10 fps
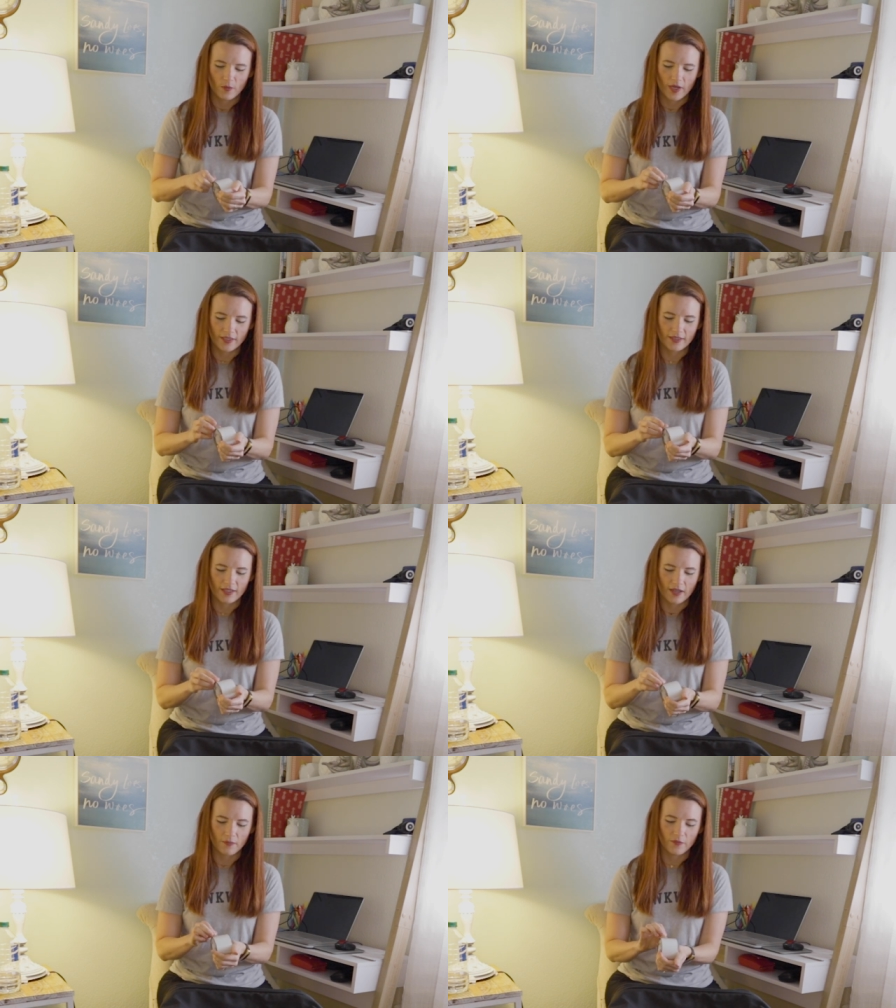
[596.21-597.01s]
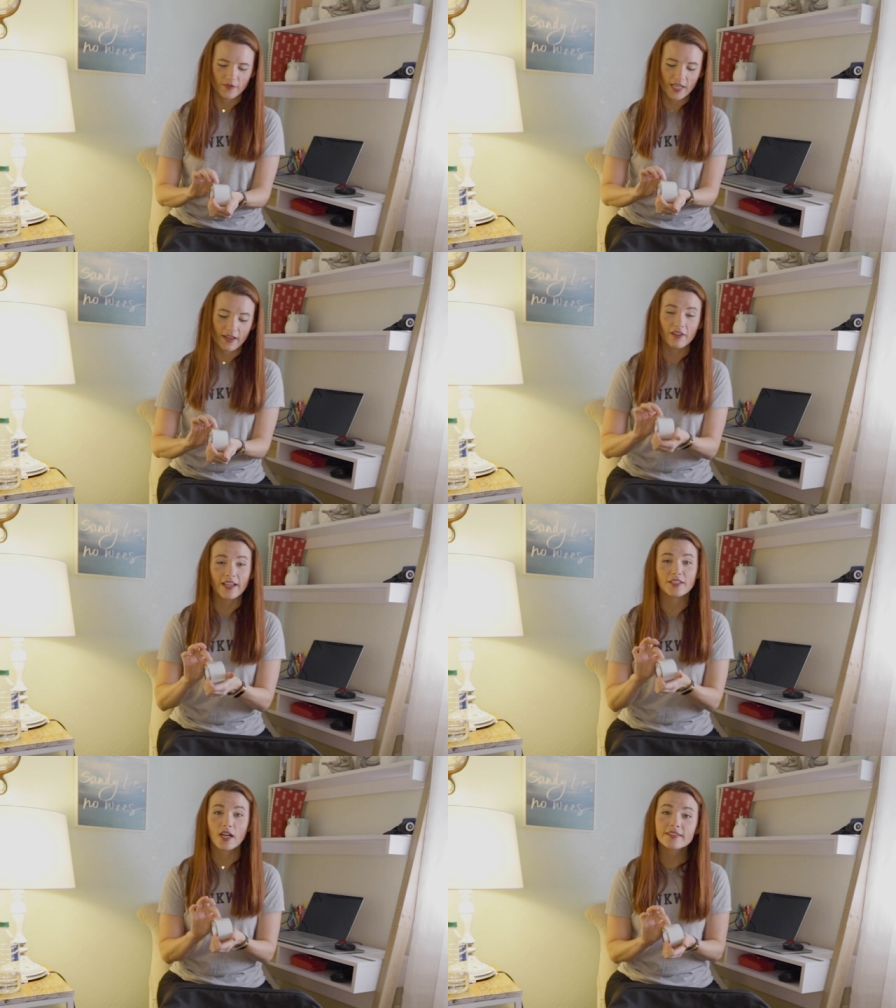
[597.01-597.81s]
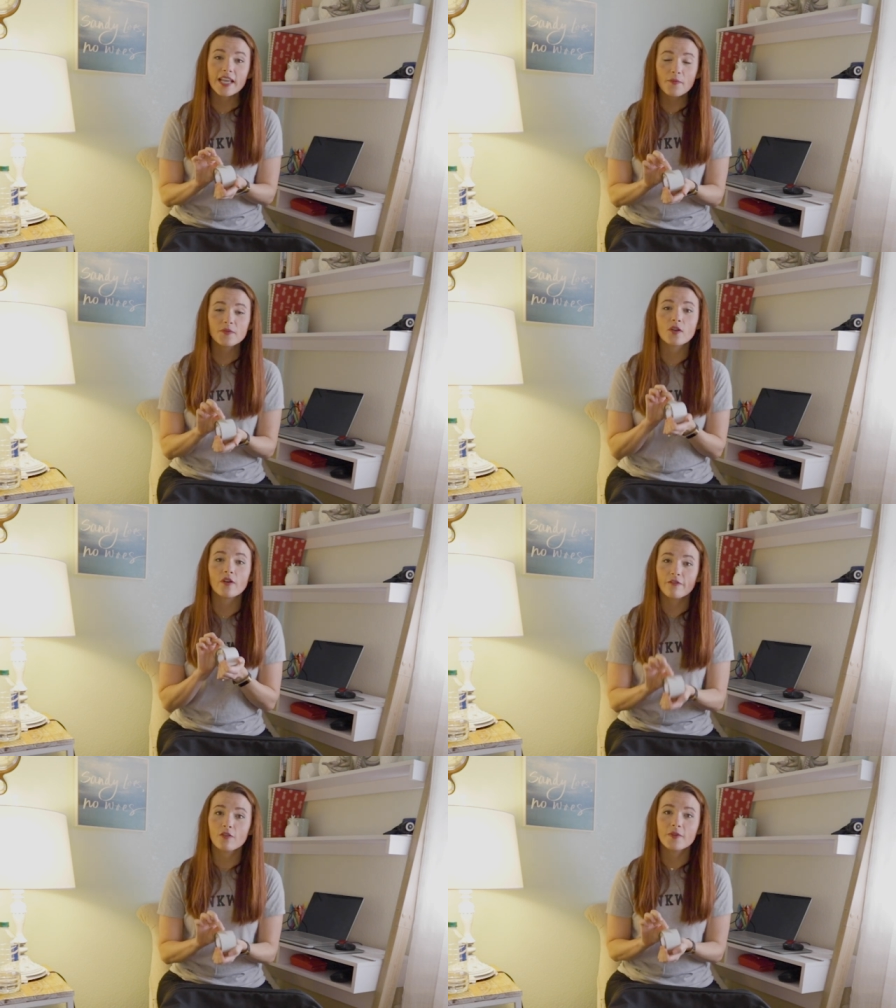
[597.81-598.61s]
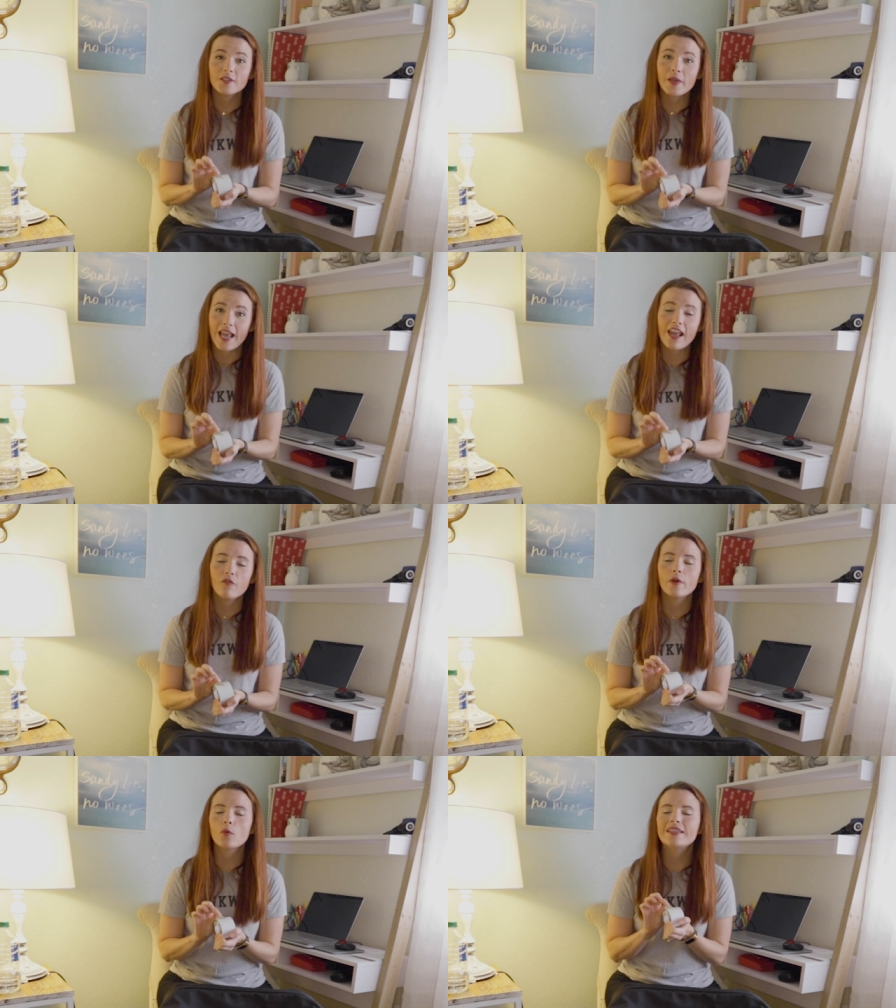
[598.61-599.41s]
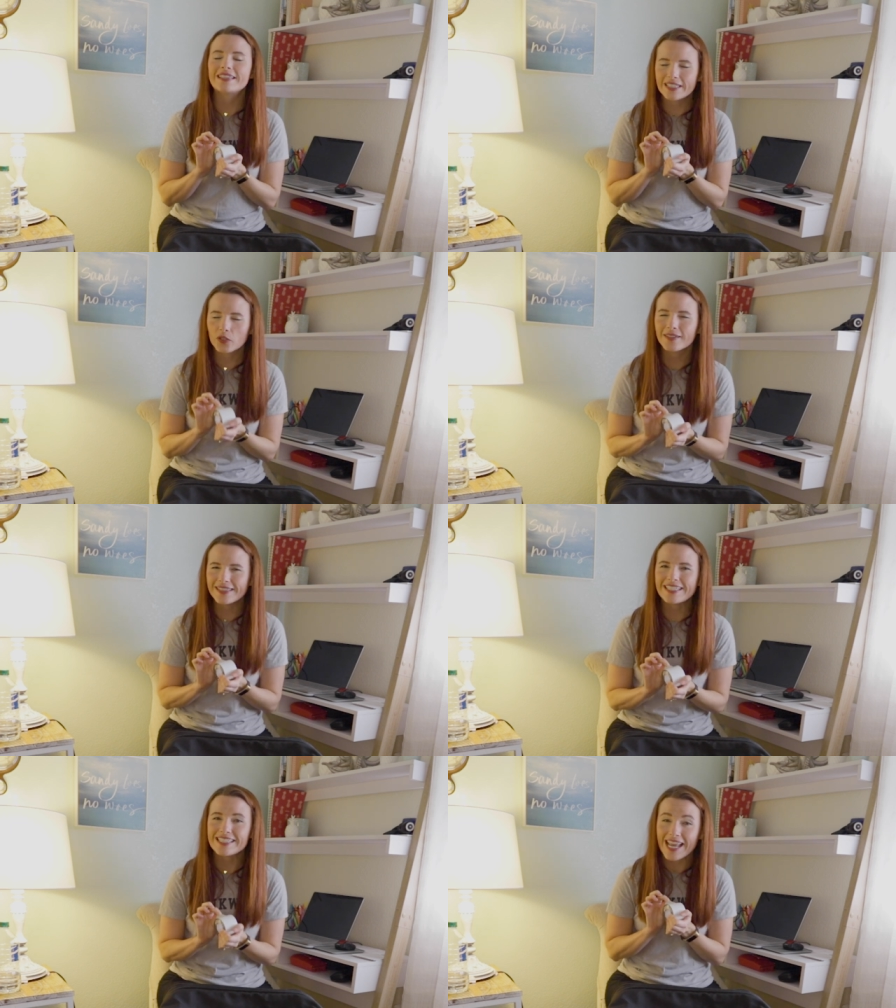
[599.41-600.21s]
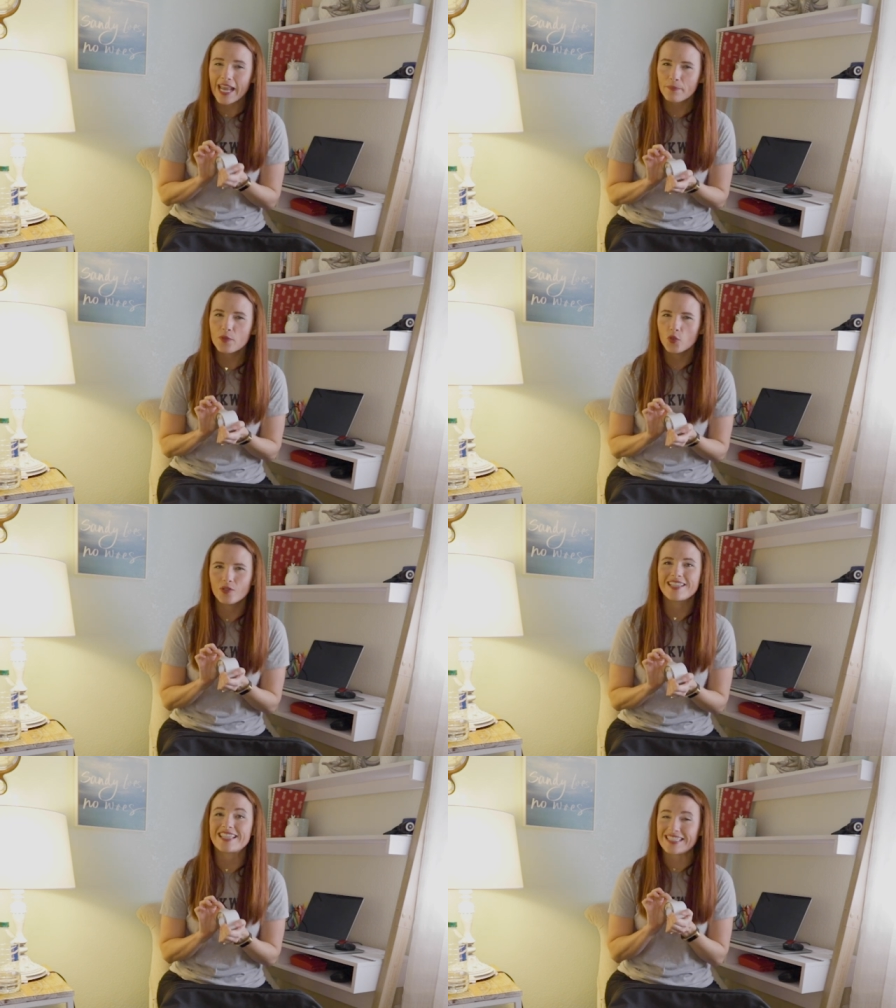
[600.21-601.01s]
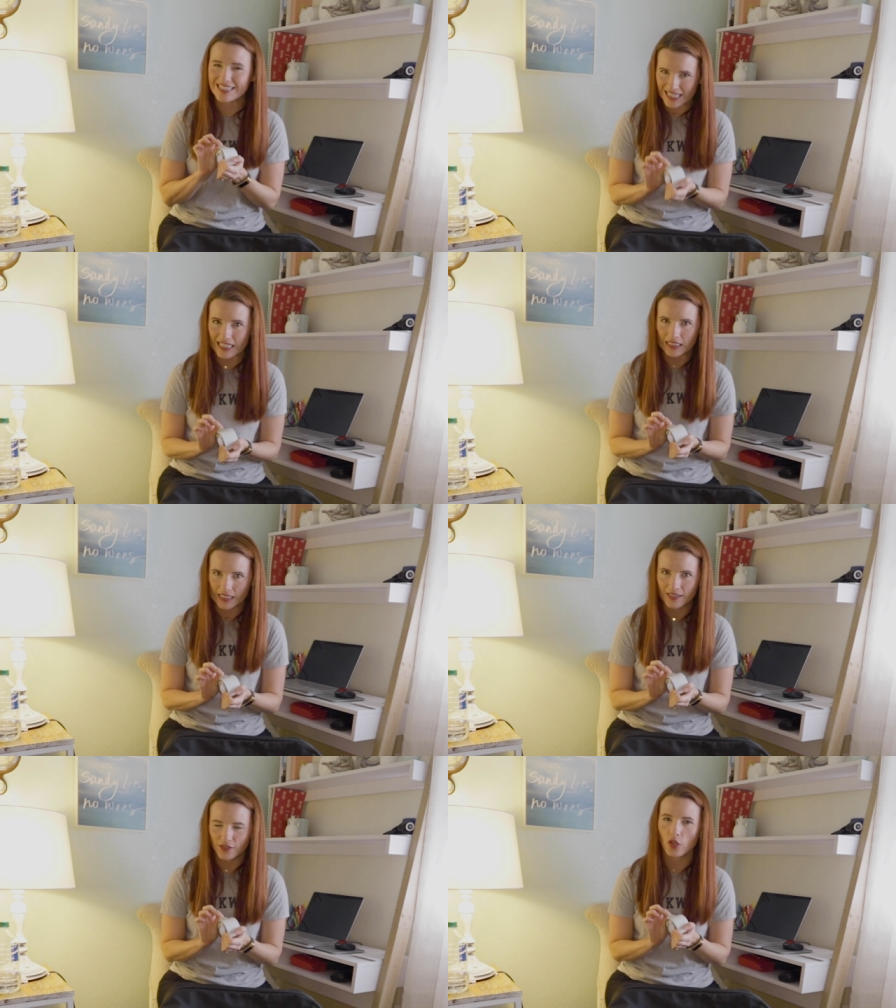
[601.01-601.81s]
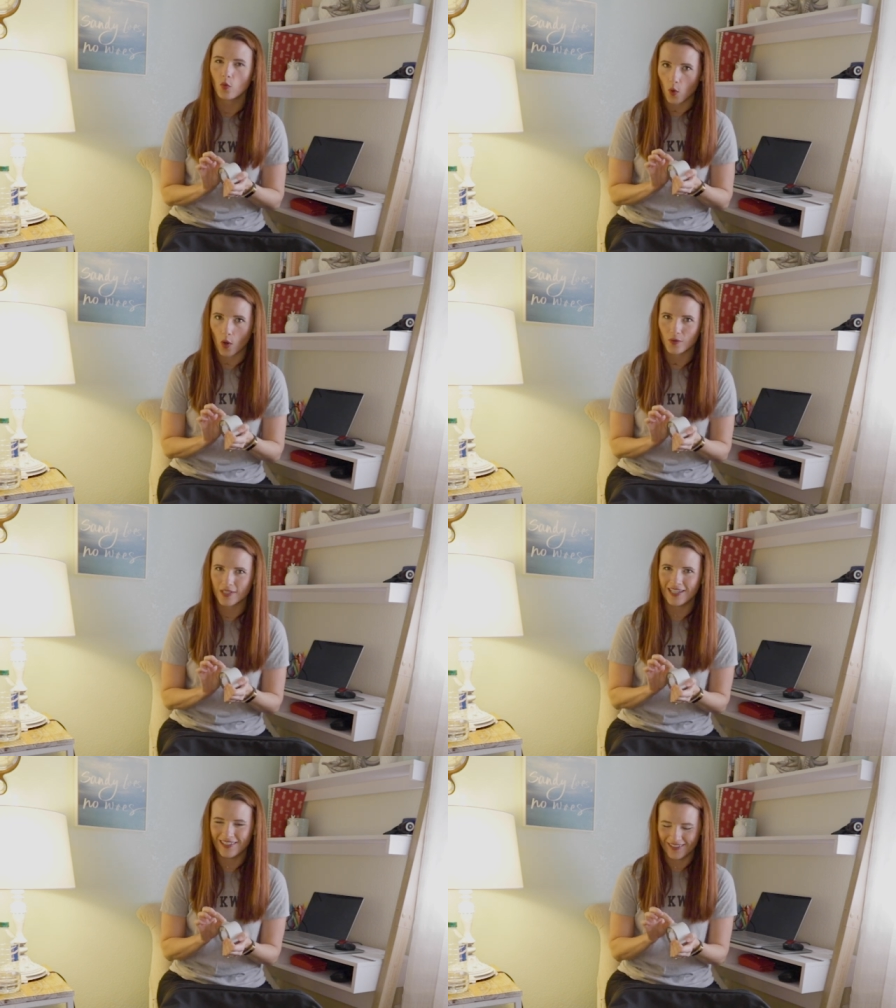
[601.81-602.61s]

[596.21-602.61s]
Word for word: But um, it's kind of like duct tape. So if you misbehave, we will literally tape you to the seat, so you won't.